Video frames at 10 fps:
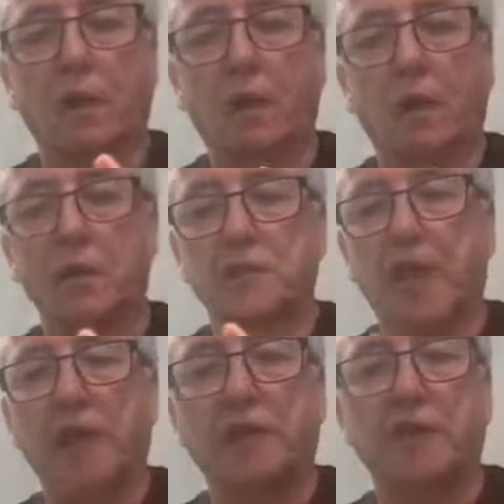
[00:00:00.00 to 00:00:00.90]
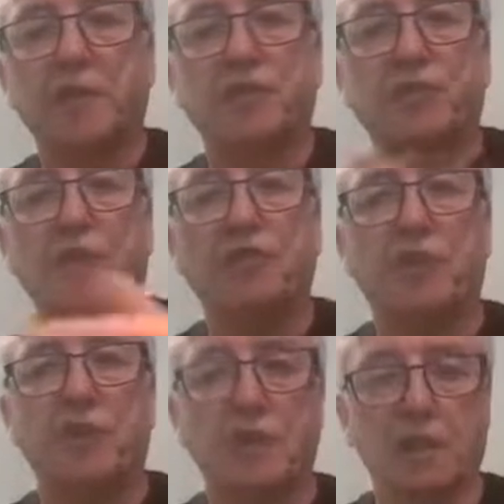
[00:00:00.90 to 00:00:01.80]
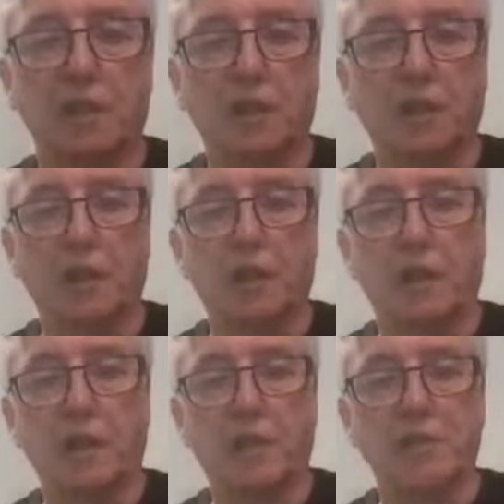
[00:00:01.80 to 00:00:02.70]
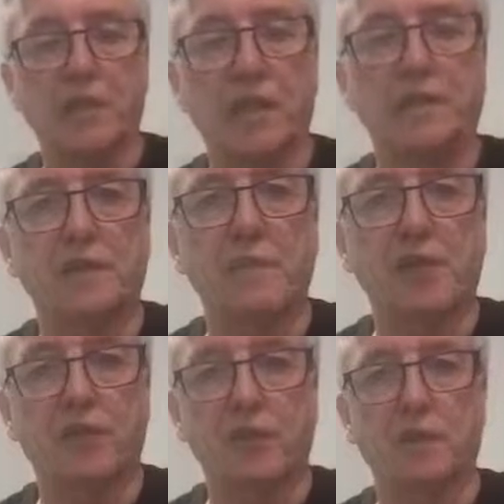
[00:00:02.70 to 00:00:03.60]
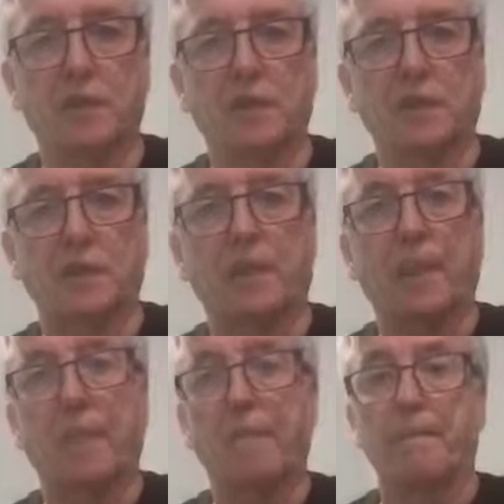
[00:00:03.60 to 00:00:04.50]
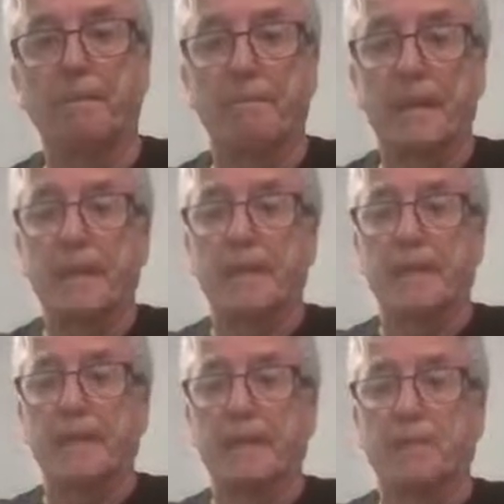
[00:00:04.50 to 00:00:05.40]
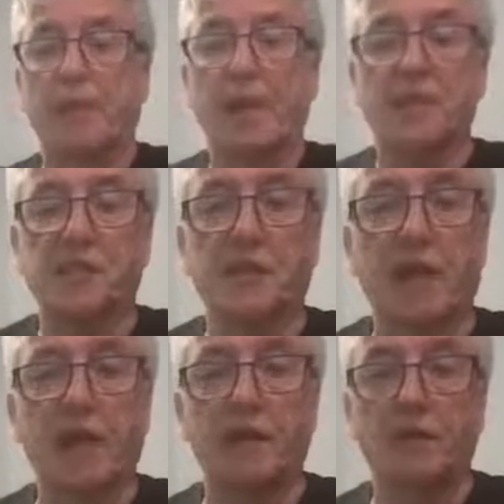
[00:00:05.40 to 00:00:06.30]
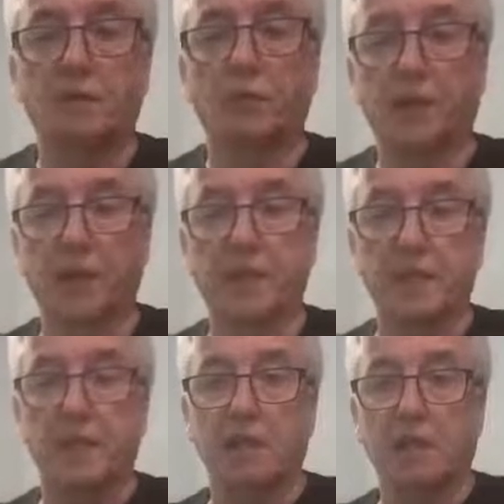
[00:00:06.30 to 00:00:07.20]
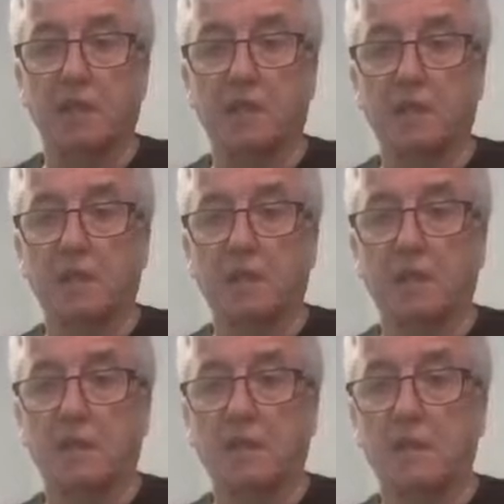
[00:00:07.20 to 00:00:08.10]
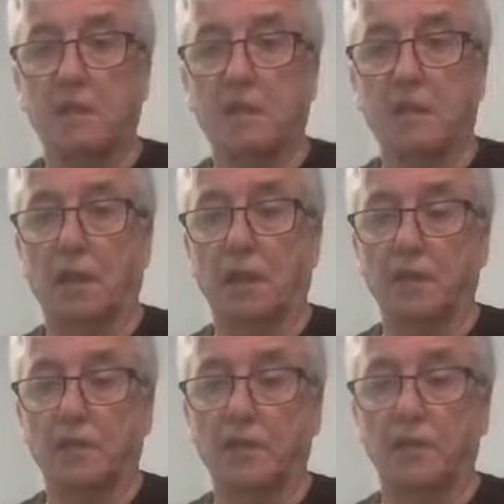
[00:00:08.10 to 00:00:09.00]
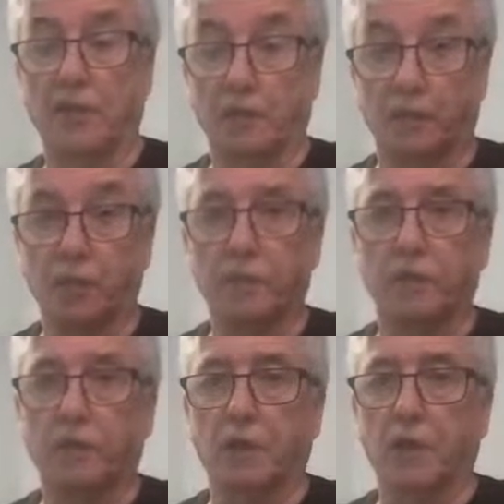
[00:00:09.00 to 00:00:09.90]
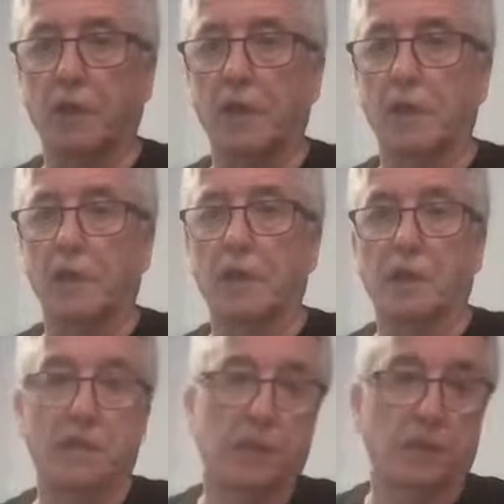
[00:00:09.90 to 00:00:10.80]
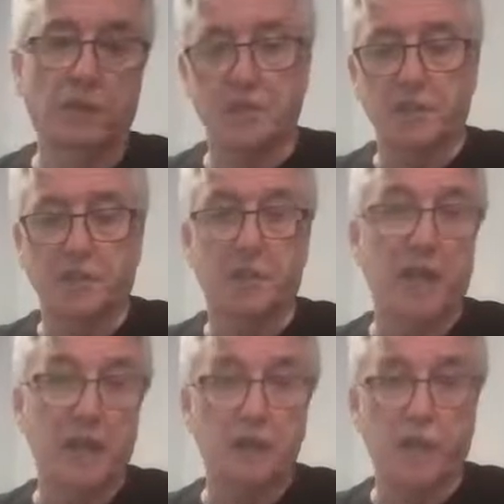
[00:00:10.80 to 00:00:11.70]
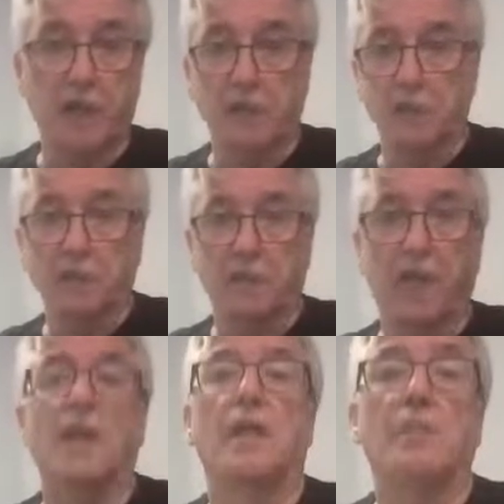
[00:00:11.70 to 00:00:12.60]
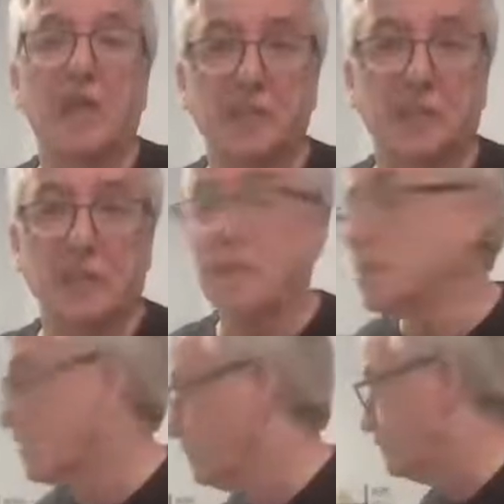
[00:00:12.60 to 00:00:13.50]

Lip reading: as part of the structure here, and I just have to make sure that the plastic card will adhere to the foam core, and what's the best way, the best adhesive